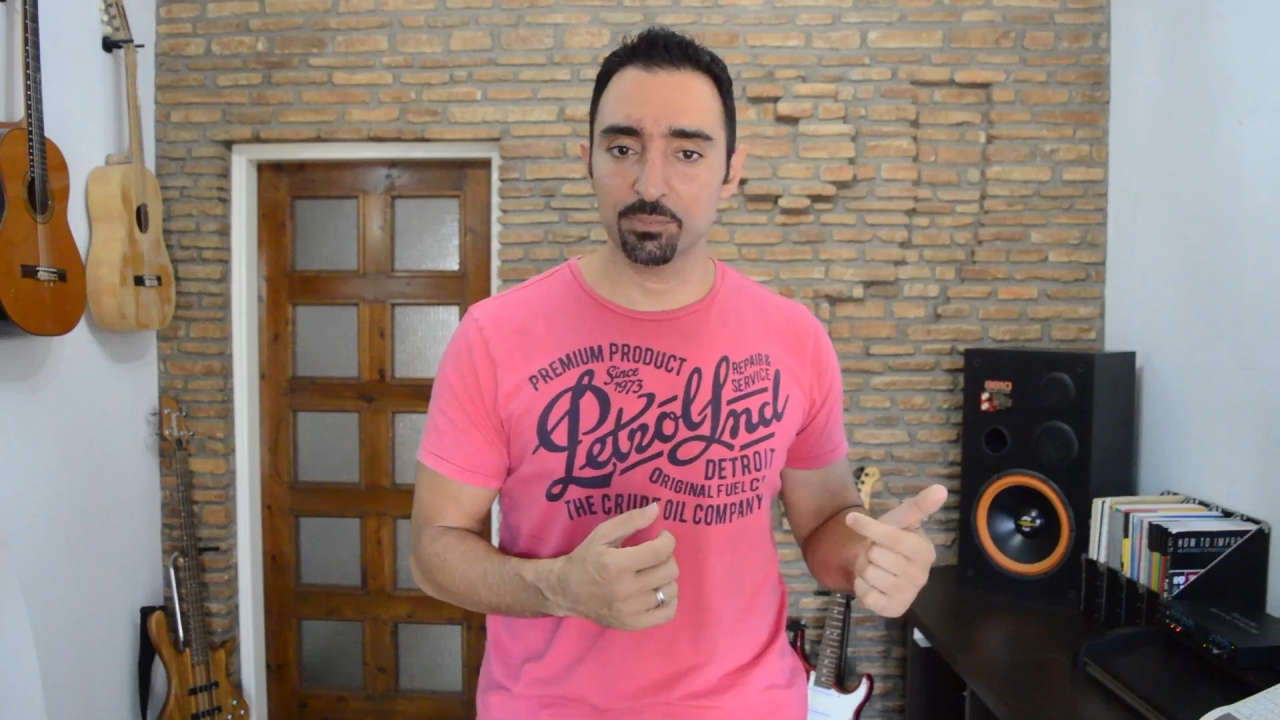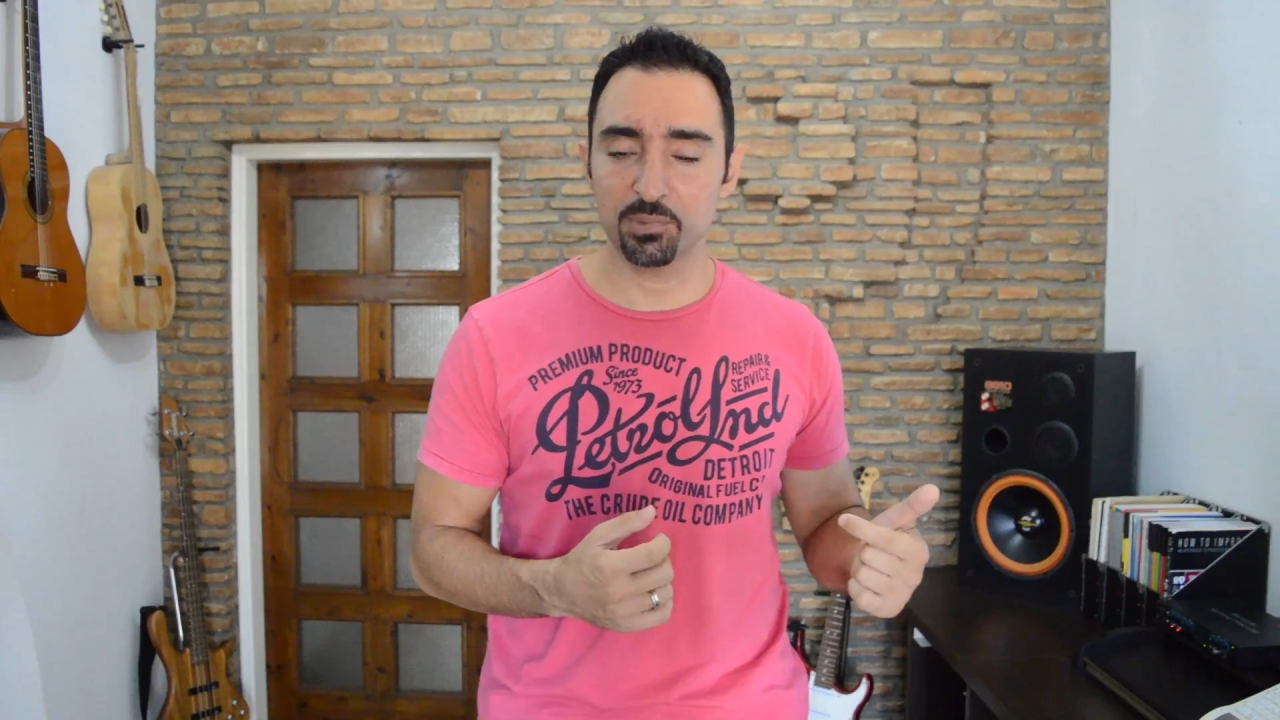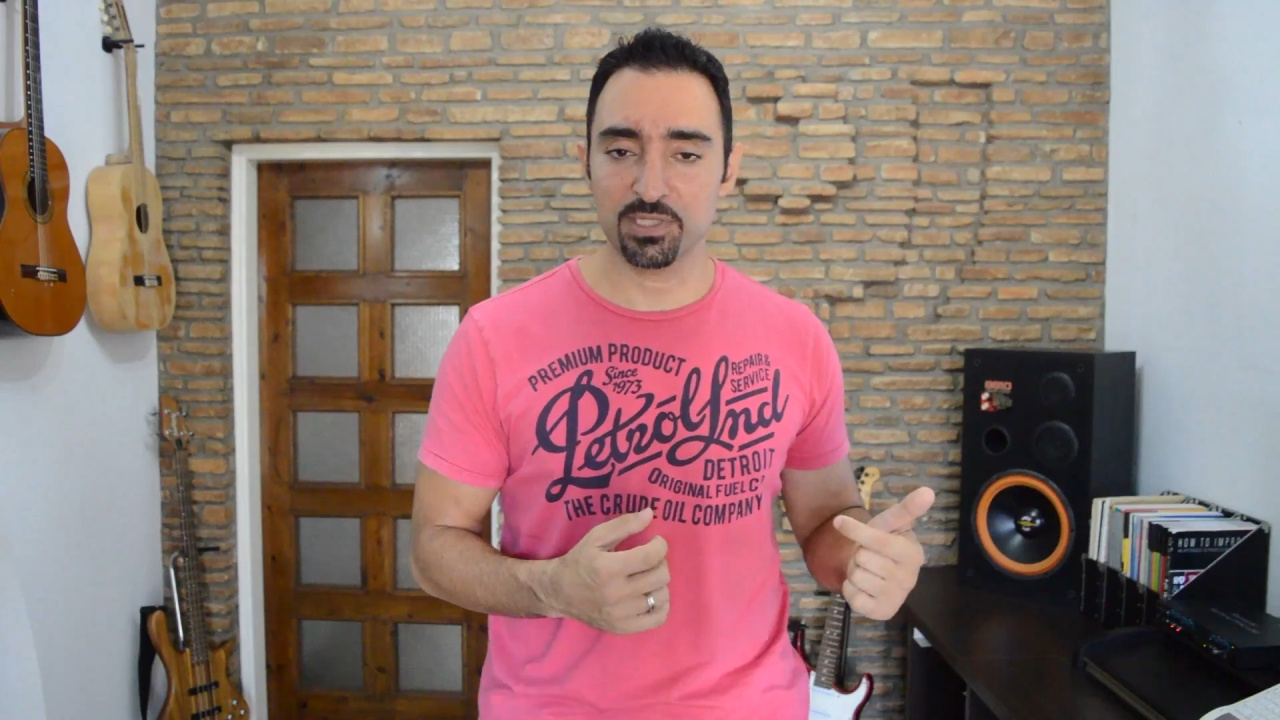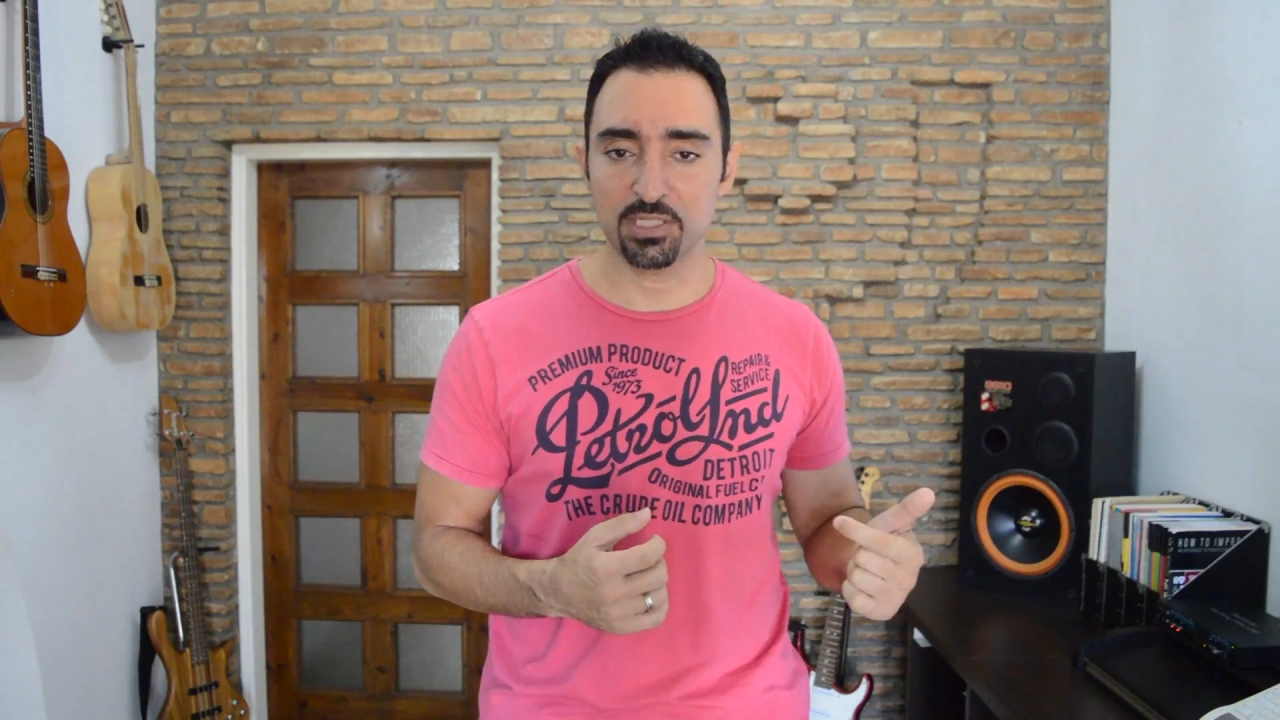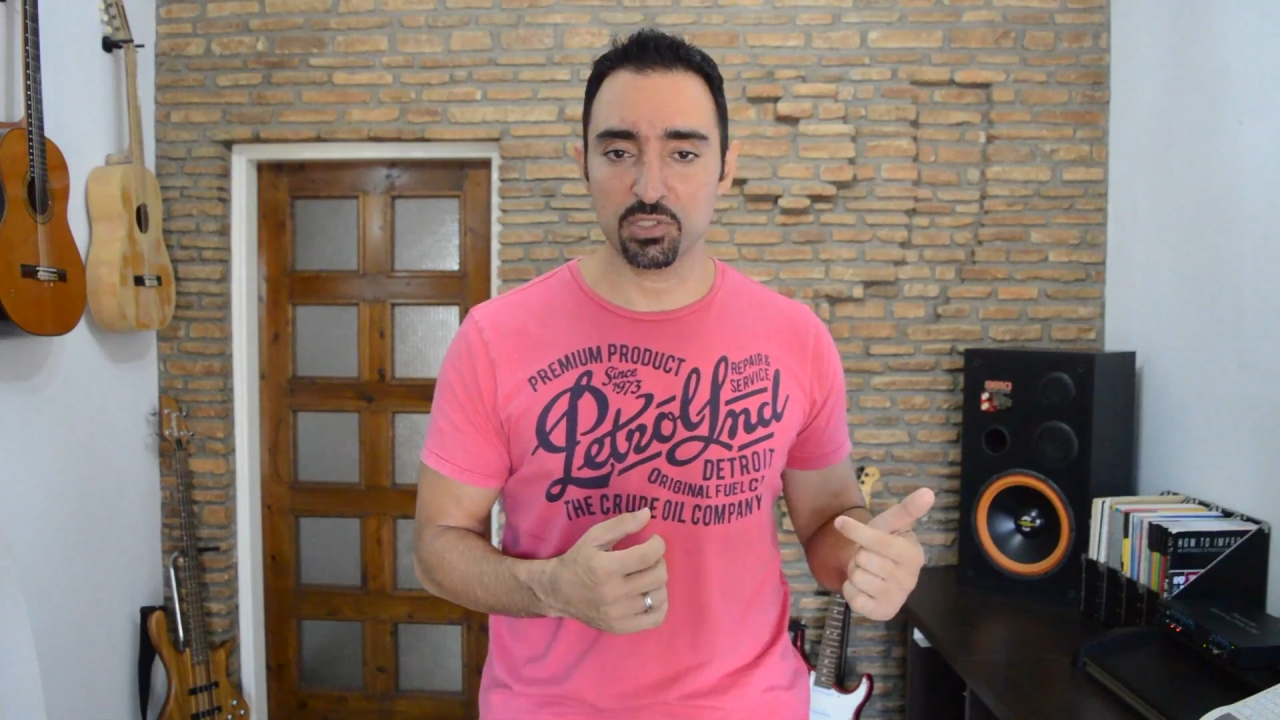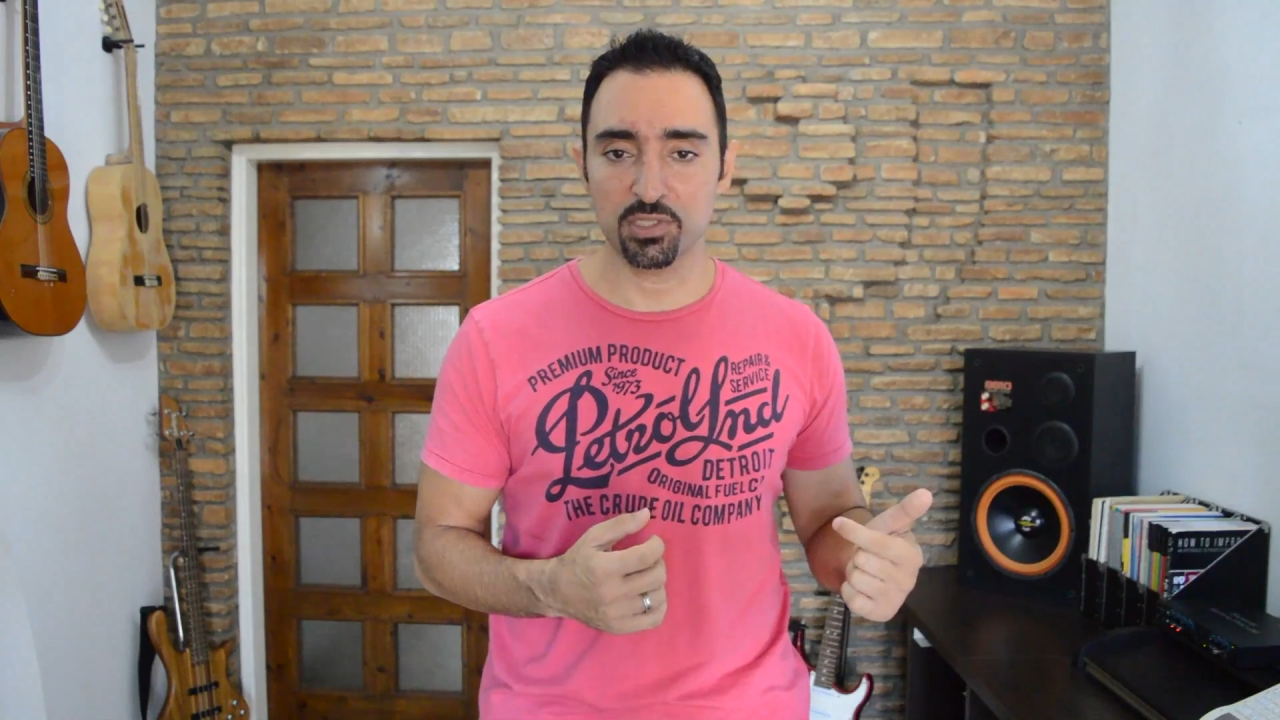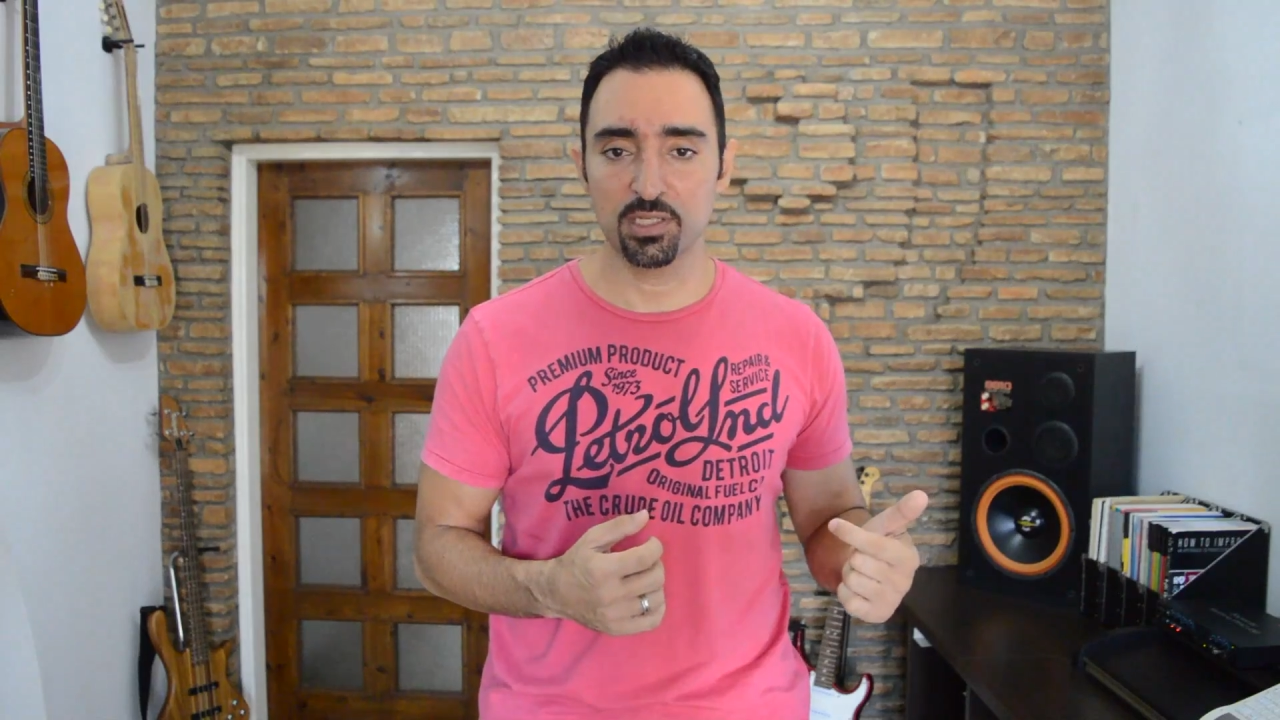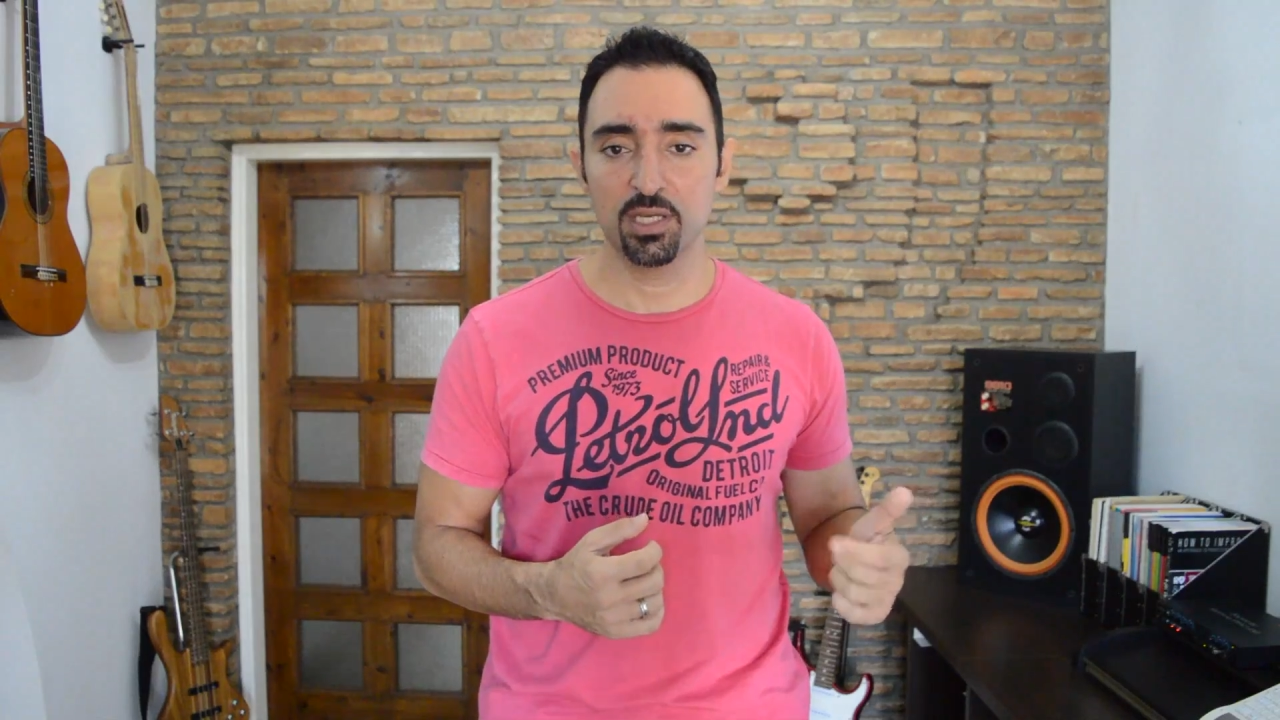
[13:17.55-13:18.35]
position.